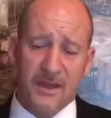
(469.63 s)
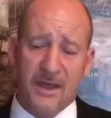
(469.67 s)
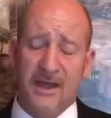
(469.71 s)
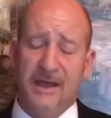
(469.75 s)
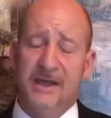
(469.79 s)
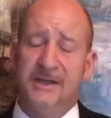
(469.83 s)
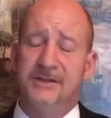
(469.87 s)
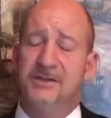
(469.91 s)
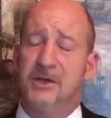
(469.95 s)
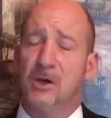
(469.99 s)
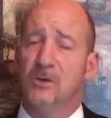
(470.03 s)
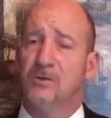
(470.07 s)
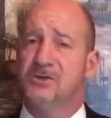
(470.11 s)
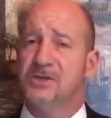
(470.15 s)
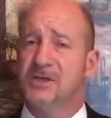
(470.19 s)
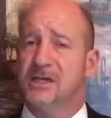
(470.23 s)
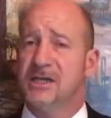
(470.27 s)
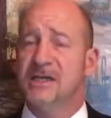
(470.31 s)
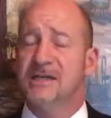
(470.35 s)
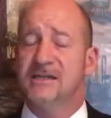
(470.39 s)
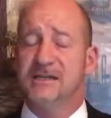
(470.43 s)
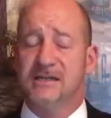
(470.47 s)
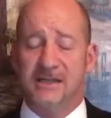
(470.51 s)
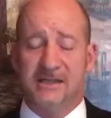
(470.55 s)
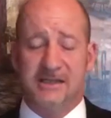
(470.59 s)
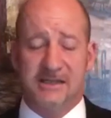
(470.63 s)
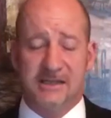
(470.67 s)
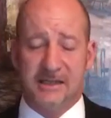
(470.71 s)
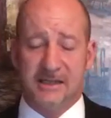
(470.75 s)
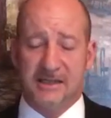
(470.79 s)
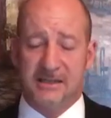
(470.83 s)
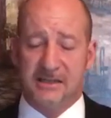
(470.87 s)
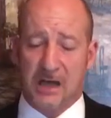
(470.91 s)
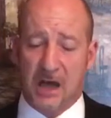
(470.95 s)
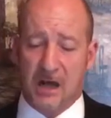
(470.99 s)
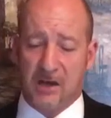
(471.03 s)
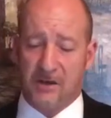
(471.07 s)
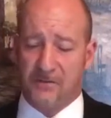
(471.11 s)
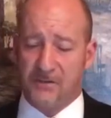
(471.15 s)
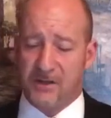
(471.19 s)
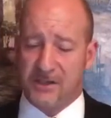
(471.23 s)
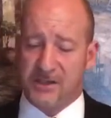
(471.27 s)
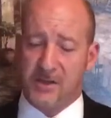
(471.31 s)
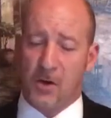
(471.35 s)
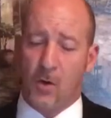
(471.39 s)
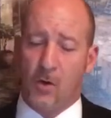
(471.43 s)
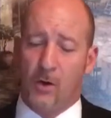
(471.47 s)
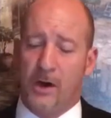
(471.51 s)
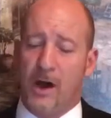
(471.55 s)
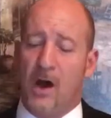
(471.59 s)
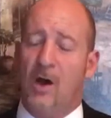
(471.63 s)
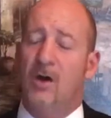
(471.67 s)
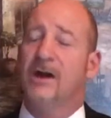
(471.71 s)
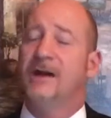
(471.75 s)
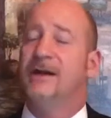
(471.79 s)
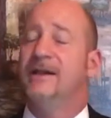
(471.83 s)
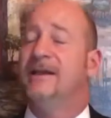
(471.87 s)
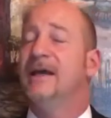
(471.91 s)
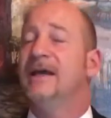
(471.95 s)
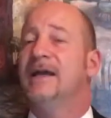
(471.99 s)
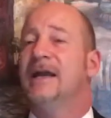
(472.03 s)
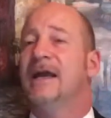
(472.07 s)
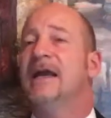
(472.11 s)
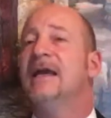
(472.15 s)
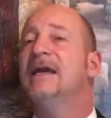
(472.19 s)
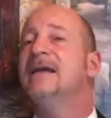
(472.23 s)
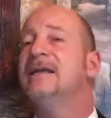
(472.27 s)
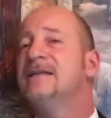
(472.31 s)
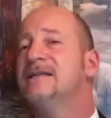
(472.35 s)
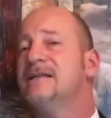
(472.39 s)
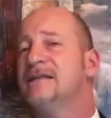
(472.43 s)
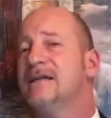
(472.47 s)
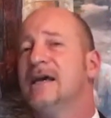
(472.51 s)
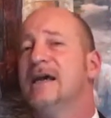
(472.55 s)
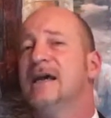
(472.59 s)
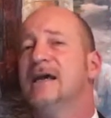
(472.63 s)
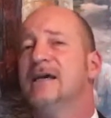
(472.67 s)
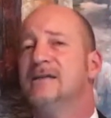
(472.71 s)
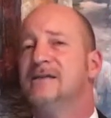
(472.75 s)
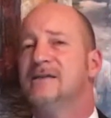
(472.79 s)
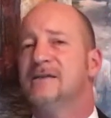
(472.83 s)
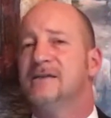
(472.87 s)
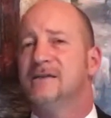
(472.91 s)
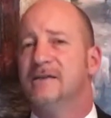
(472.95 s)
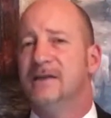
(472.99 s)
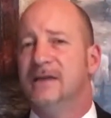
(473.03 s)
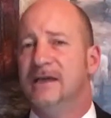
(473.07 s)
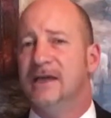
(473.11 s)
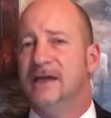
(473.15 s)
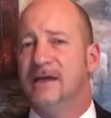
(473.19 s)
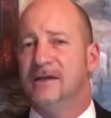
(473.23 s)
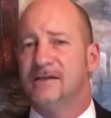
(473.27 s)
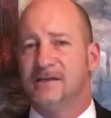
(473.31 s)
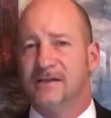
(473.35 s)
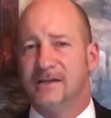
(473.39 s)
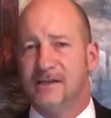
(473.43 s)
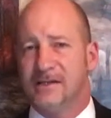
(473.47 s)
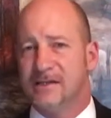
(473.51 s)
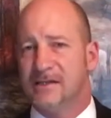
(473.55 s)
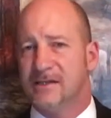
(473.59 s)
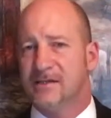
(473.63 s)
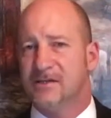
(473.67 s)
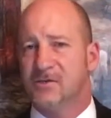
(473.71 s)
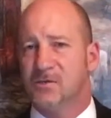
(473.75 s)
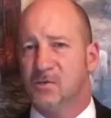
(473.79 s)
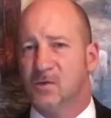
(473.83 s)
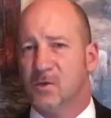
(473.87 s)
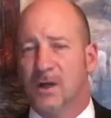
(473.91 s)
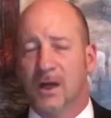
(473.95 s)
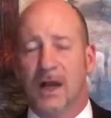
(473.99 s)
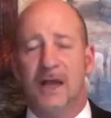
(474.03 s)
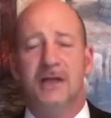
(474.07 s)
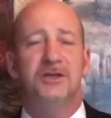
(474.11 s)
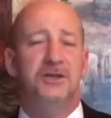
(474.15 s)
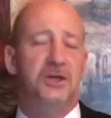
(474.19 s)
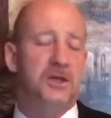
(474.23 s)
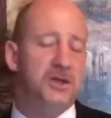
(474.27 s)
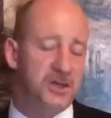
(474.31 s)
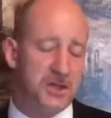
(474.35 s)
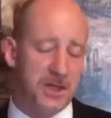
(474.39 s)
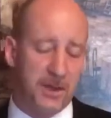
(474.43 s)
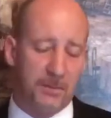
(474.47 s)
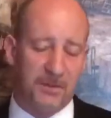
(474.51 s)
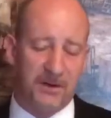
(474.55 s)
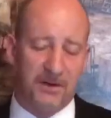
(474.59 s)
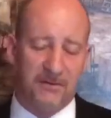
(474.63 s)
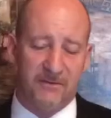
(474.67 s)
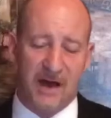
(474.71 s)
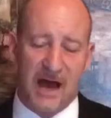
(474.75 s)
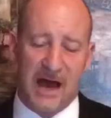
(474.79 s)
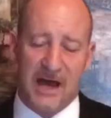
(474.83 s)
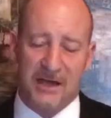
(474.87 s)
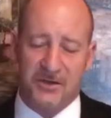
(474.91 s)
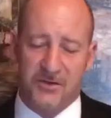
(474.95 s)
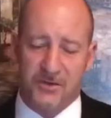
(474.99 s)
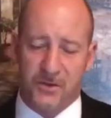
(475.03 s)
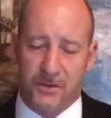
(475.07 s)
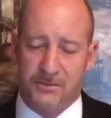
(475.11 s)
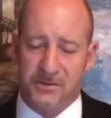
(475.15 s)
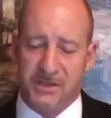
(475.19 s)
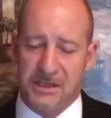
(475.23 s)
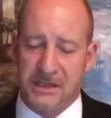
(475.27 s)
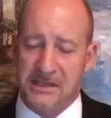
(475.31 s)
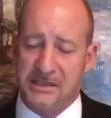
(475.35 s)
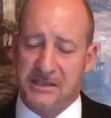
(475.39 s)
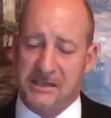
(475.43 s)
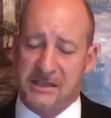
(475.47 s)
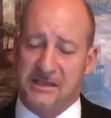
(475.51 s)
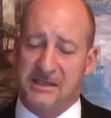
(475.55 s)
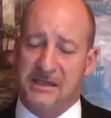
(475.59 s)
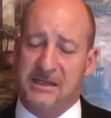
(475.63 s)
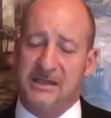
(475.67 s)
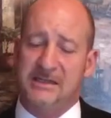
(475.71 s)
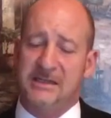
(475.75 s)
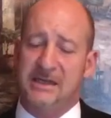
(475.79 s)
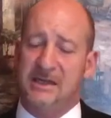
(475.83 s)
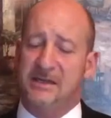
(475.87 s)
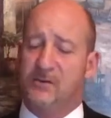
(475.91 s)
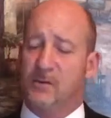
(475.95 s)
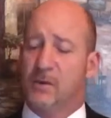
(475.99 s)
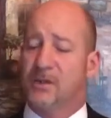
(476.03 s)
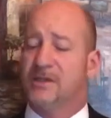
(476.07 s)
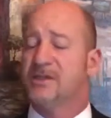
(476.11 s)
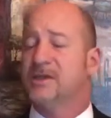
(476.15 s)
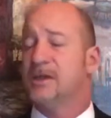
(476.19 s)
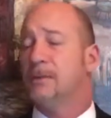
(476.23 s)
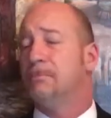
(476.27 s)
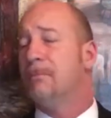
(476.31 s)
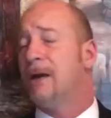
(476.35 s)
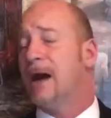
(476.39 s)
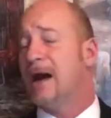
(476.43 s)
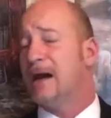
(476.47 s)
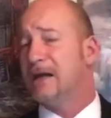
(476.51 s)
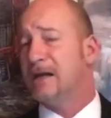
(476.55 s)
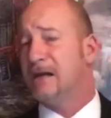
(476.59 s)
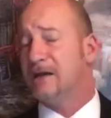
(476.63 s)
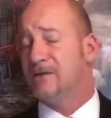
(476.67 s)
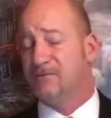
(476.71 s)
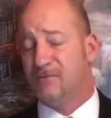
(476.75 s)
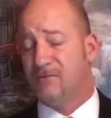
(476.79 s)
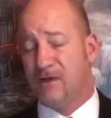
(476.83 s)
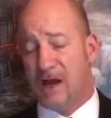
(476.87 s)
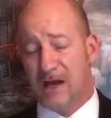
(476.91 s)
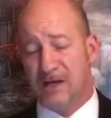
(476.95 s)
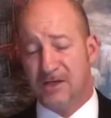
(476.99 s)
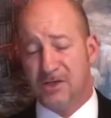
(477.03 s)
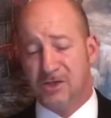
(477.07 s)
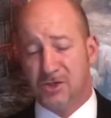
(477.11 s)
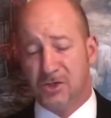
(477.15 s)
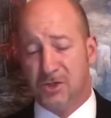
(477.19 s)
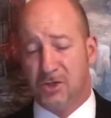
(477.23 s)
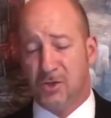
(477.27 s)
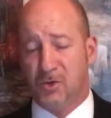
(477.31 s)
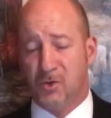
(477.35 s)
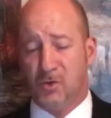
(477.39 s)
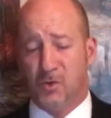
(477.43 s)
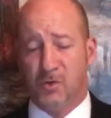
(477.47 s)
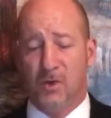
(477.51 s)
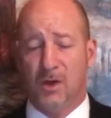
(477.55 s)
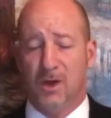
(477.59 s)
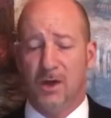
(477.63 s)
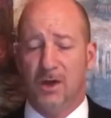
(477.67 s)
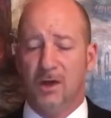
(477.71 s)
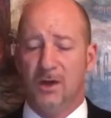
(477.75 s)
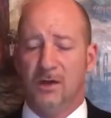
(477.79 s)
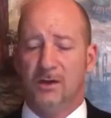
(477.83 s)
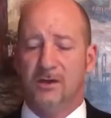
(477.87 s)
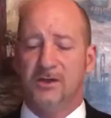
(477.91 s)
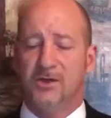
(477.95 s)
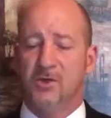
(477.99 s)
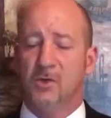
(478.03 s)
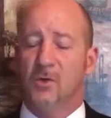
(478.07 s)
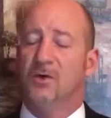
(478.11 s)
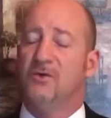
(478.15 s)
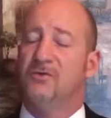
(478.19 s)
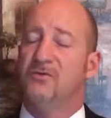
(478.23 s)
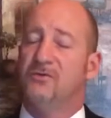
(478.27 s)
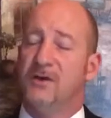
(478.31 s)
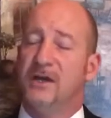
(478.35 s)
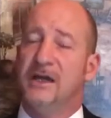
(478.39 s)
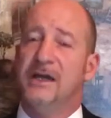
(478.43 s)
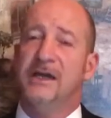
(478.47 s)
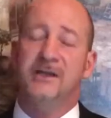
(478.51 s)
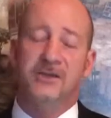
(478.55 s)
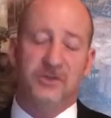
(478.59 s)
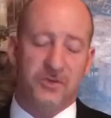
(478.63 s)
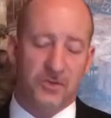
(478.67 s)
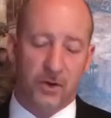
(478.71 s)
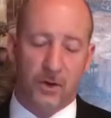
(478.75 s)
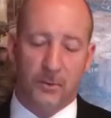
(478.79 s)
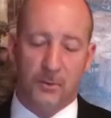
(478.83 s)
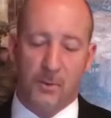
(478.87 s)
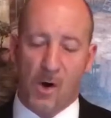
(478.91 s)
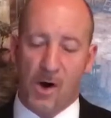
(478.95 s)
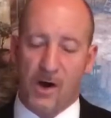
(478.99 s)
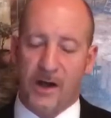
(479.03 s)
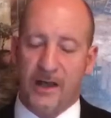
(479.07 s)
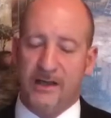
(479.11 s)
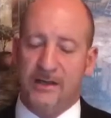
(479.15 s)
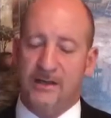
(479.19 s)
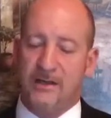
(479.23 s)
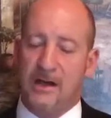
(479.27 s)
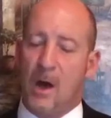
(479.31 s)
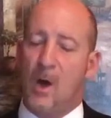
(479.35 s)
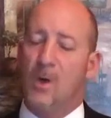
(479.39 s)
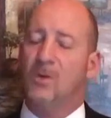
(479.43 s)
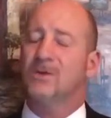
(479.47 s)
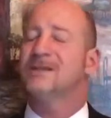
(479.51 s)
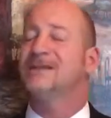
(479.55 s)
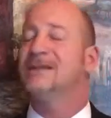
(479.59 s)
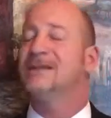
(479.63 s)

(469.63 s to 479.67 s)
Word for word: And so Jesus sees all of this going on, and then he says this this is relationship advice from Jesus. He says, When somebody invites you to a feast or a party, don't